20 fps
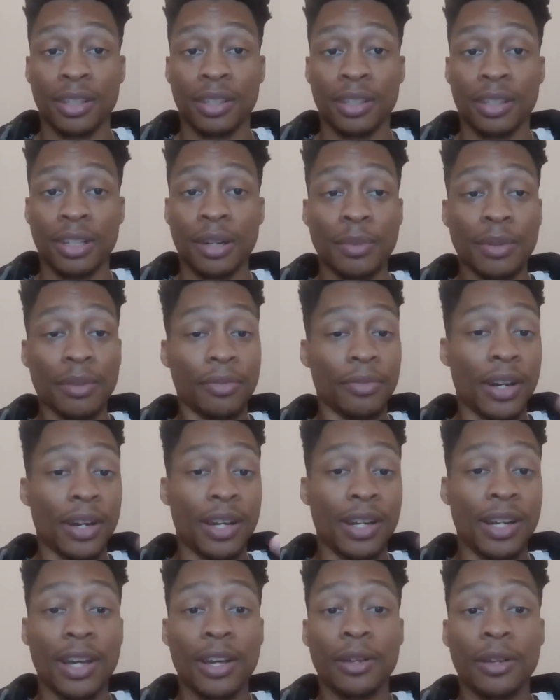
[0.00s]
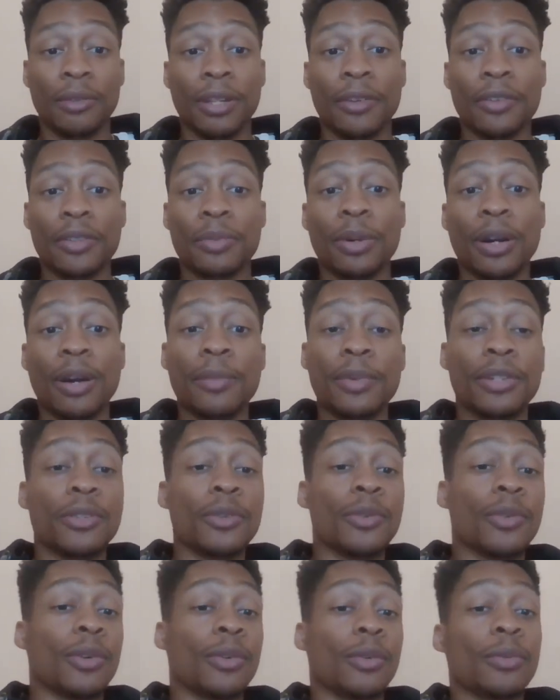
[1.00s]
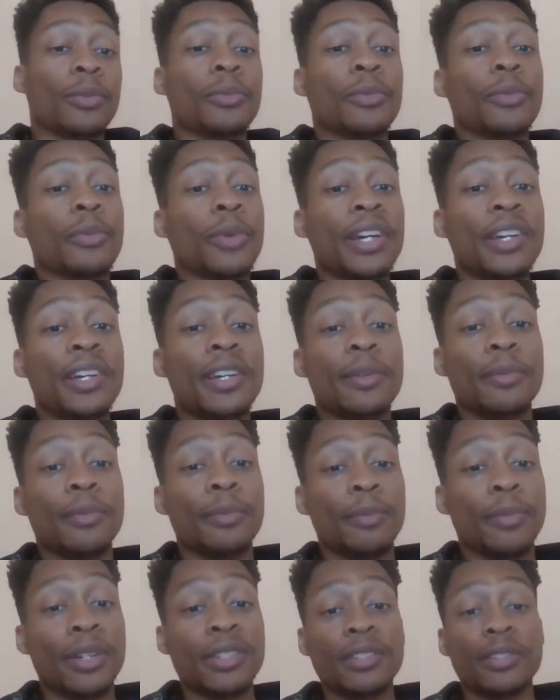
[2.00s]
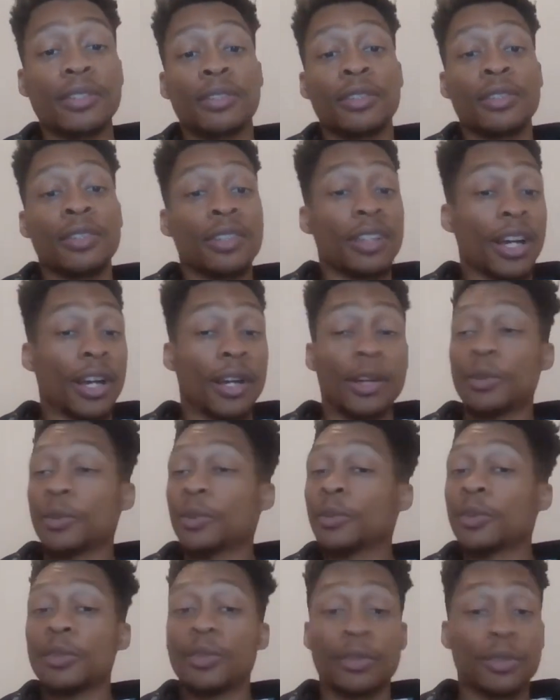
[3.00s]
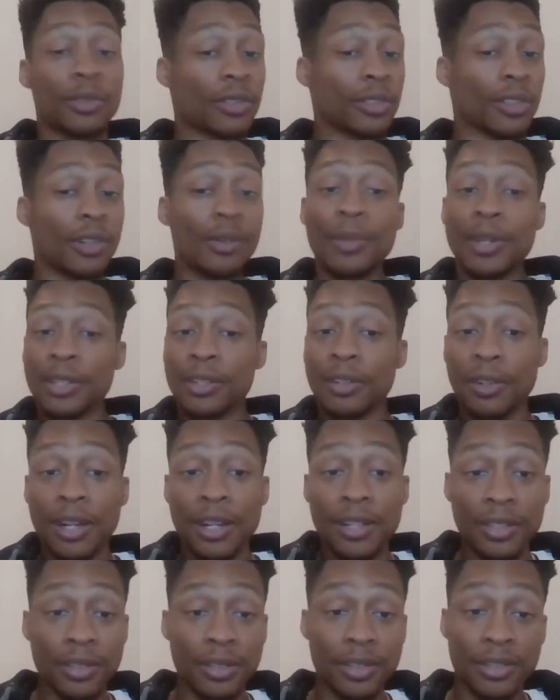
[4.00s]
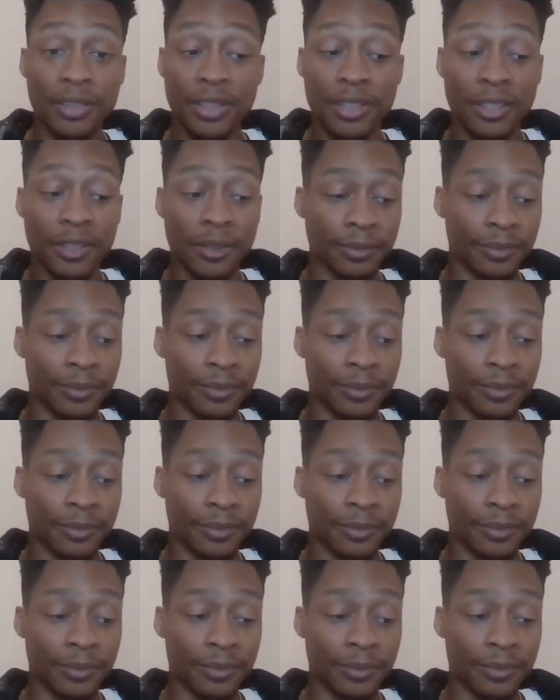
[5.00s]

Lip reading: Come to find out, there's probably doing way much, like so much crazier shit.